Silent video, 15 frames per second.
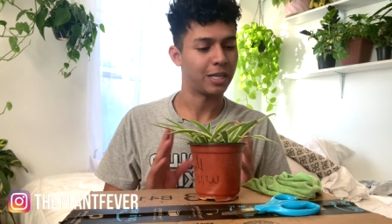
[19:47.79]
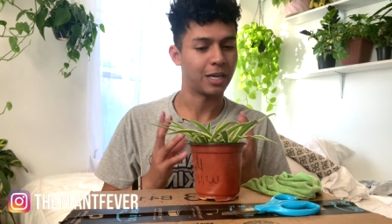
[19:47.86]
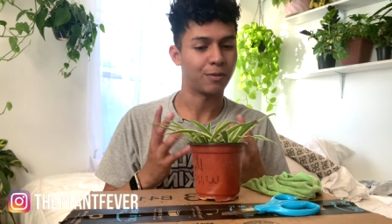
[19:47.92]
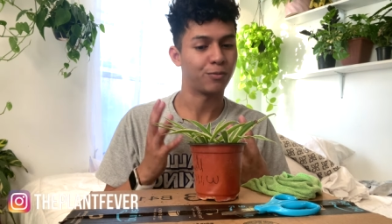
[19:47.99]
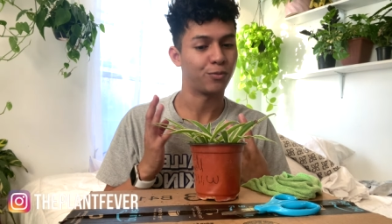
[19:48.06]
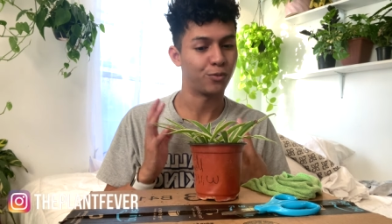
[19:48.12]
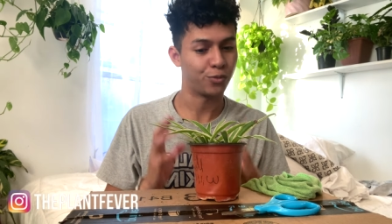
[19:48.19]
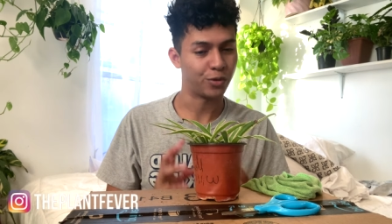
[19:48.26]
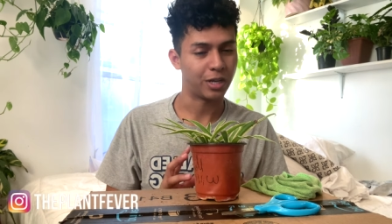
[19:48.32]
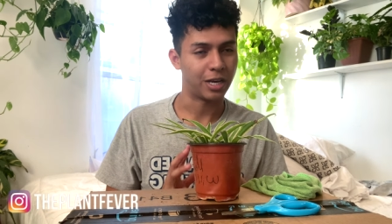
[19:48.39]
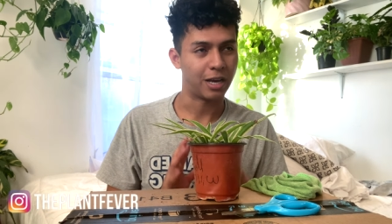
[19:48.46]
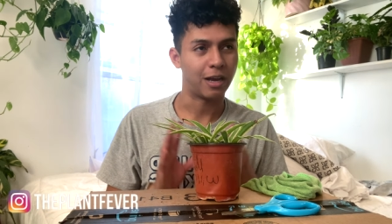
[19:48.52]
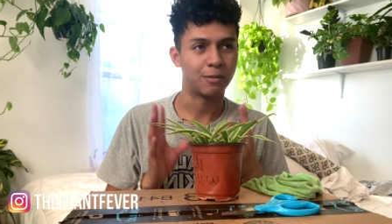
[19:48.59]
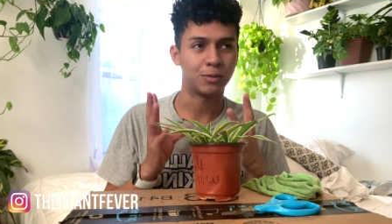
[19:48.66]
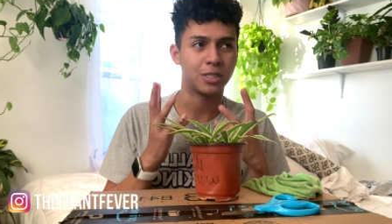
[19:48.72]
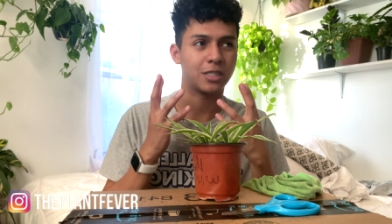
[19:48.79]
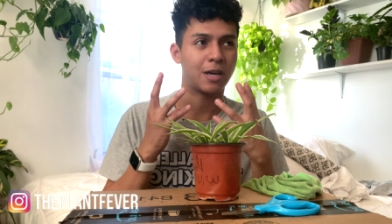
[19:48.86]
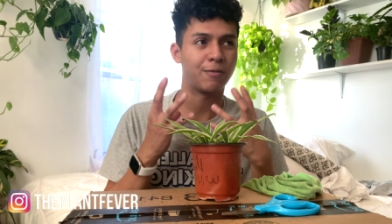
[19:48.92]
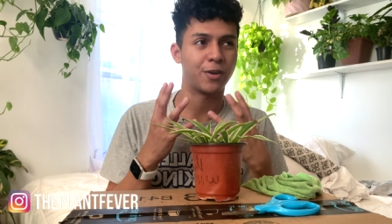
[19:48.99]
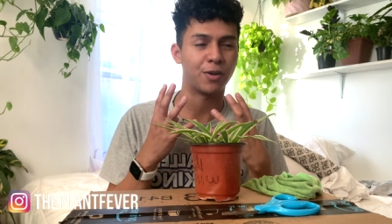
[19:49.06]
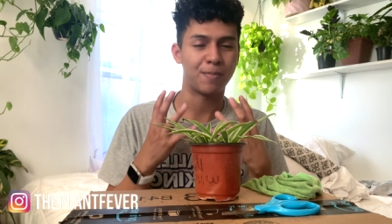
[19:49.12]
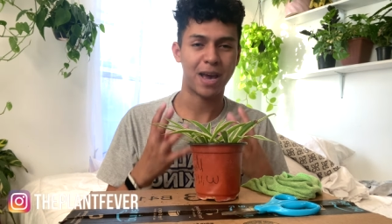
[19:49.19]
Like I'm, I'm just,
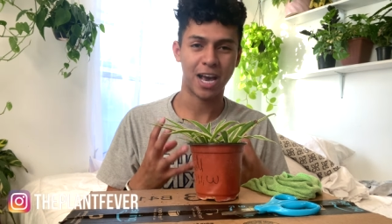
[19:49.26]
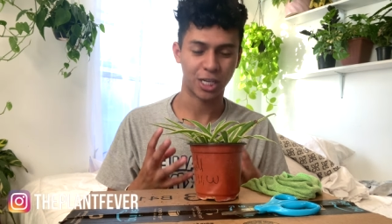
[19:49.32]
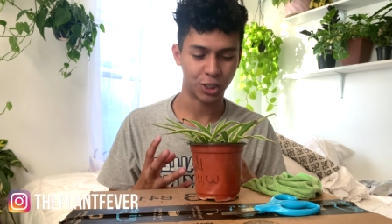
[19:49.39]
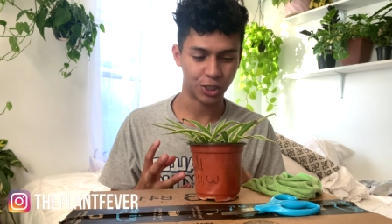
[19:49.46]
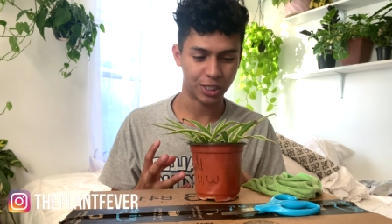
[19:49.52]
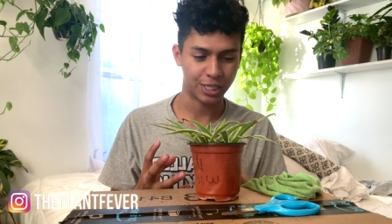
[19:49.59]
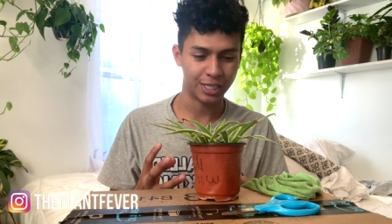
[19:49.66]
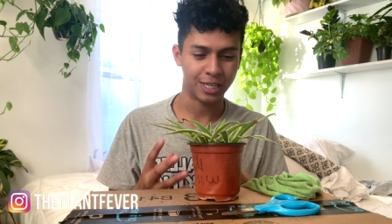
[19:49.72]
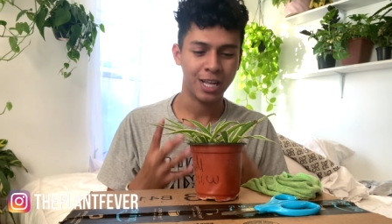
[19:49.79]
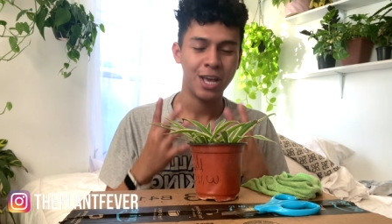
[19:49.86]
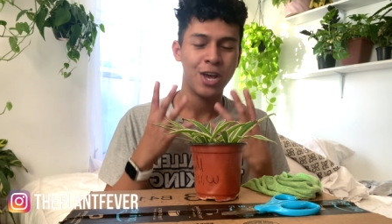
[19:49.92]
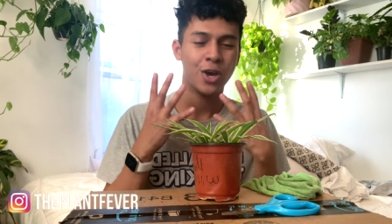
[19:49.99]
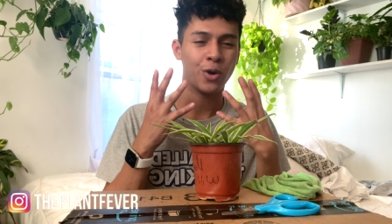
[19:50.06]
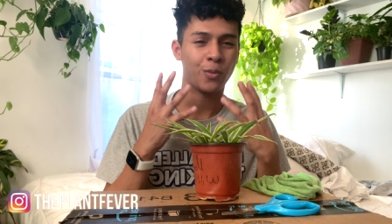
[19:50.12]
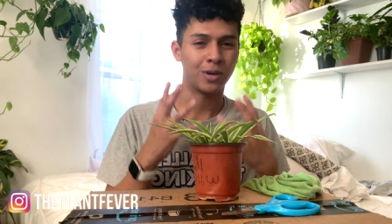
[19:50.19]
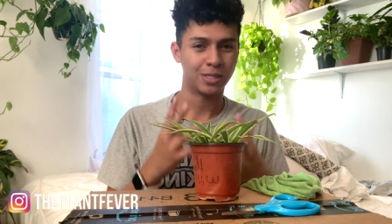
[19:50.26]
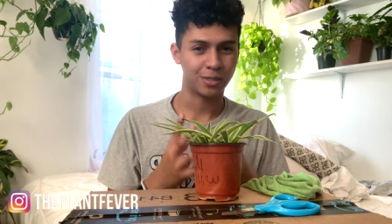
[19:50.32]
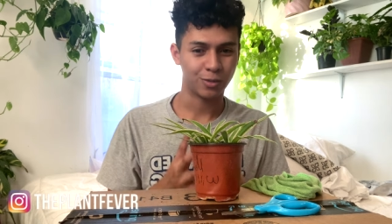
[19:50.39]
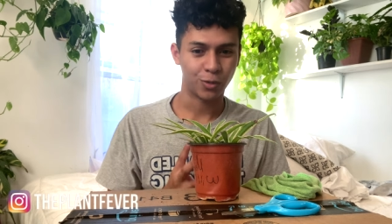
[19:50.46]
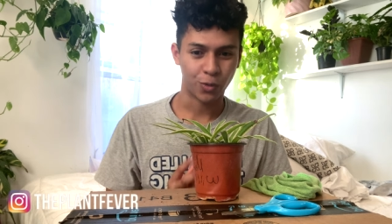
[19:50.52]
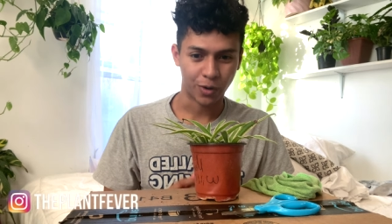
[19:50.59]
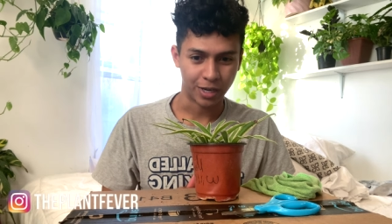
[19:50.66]
I'm very passionate
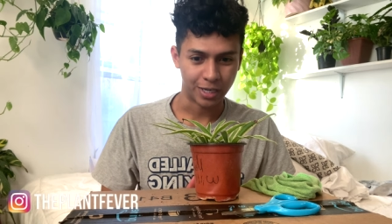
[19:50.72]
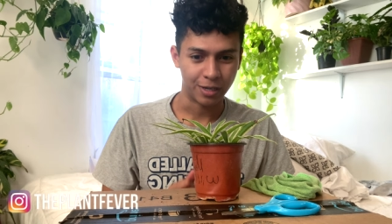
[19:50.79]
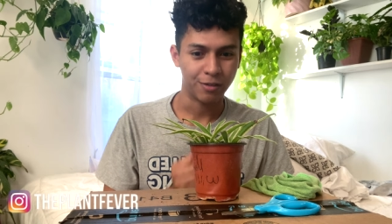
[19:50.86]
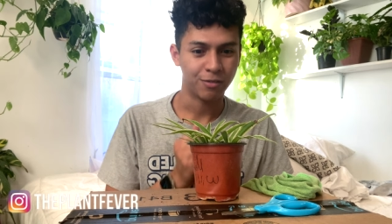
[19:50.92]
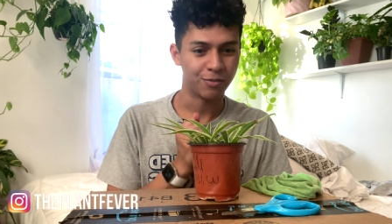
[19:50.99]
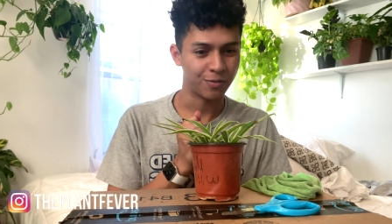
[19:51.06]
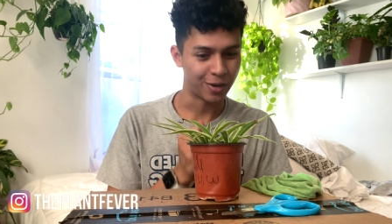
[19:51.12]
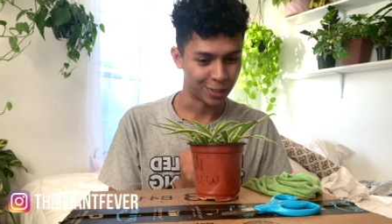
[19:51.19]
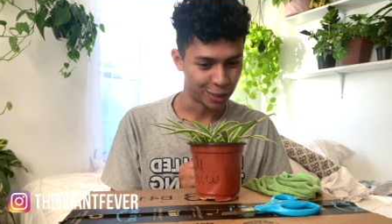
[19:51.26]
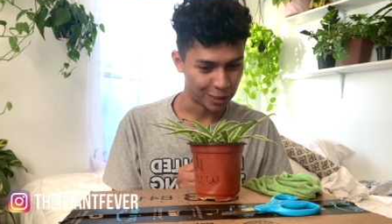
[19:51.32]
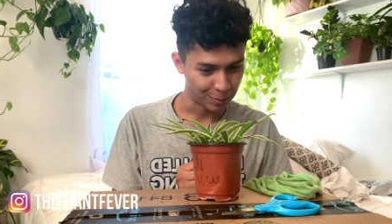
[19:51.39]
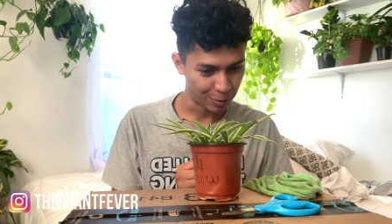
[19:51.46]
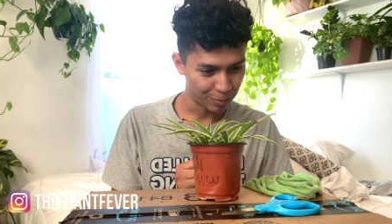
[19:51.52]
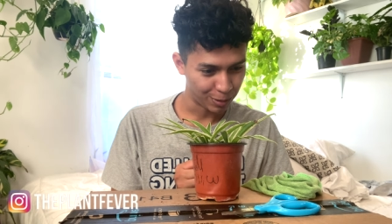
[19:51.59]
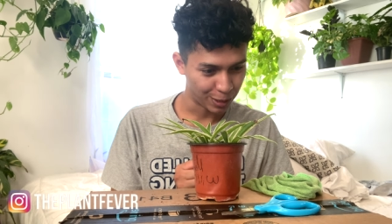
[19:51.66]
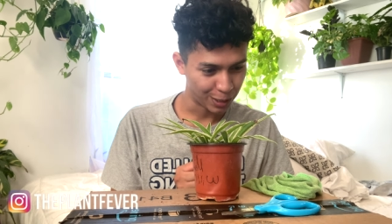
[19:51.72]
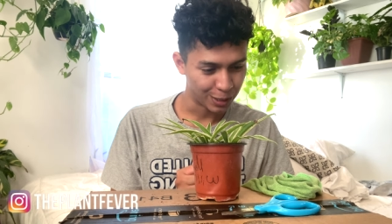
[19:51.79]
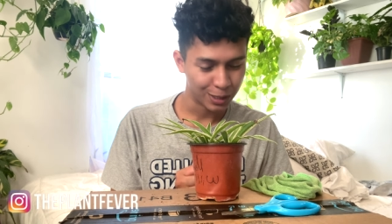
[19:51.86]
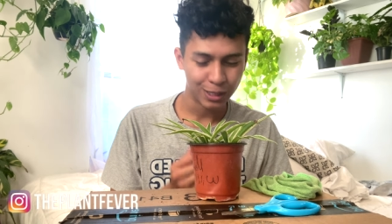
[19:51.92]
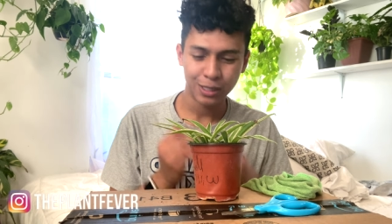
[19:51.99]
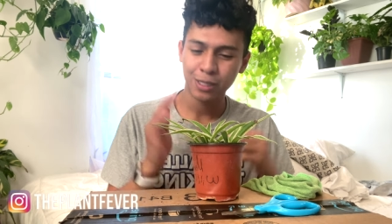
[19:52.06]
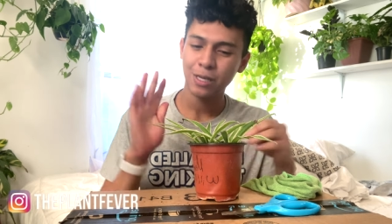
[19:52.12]
with growing vegetable
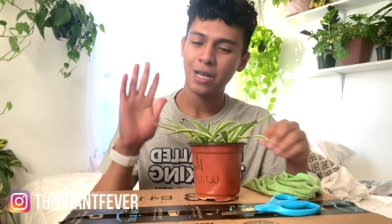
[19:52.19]
plants.